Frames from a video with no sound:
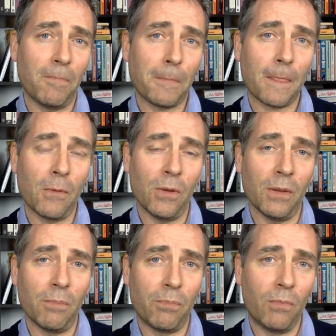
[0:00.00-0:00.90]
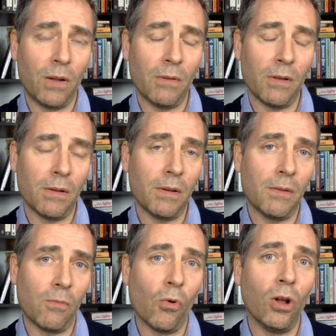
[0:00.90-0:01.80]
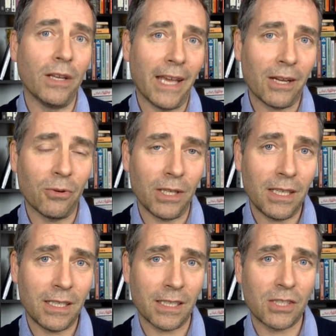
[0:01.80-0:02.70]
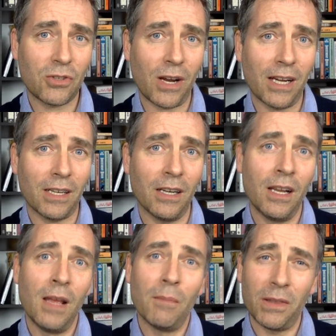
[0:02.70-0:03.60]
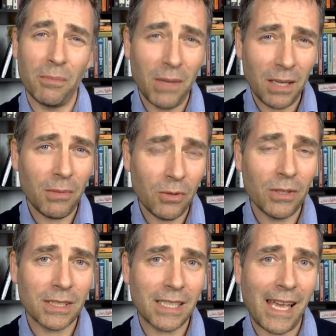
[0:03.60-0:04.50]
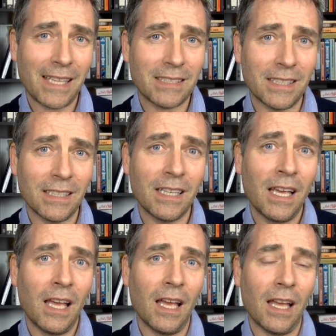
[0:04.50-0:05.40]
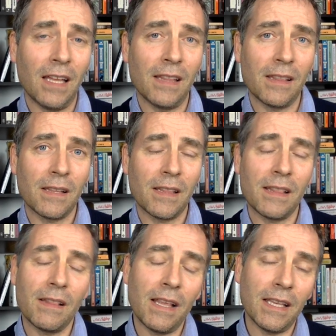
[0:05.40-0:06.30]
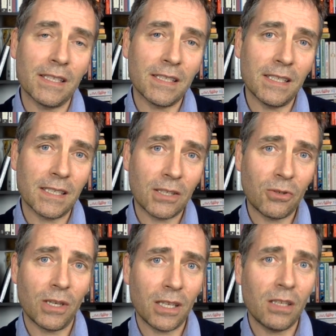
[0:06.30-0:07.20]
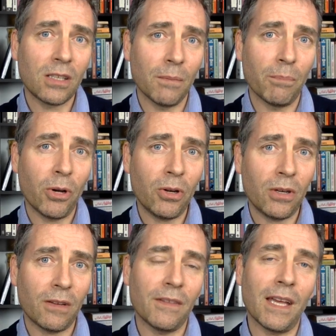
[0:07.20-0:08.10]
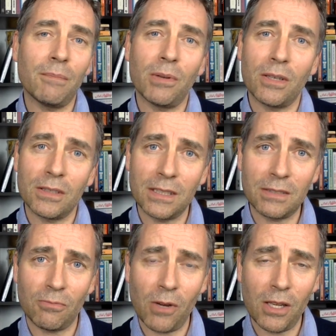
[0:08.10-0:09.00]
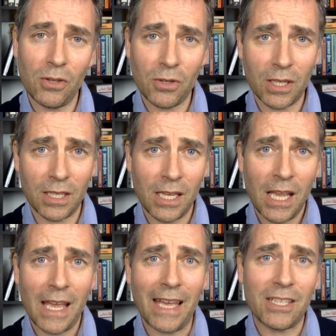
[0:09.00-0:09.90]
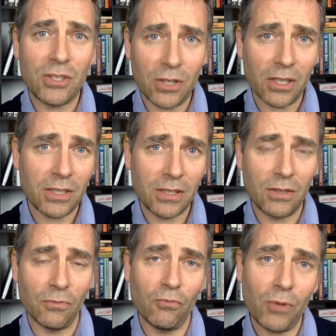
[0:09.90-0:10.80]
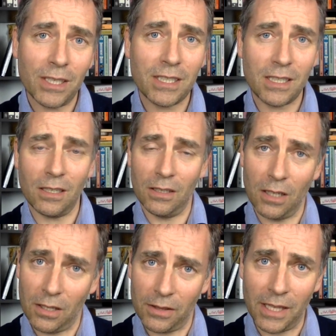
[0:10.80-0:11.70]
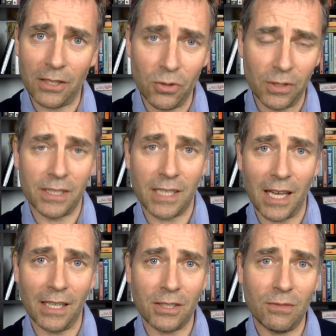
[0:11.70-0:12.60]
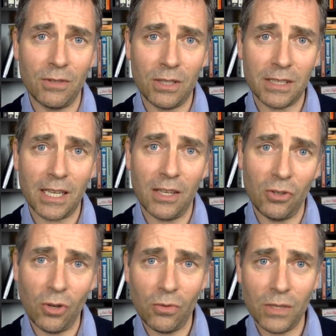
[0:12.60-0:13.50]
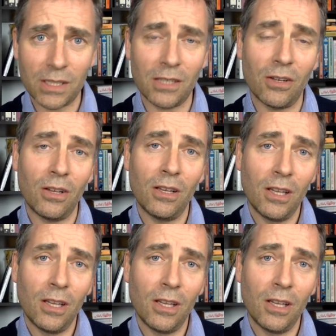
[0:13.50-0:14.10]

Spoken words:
with a world equity index tracker, but the minimal risk asset is a critical component of that because it's where you can adjust the risk that you desire. So if you desire no risk at all,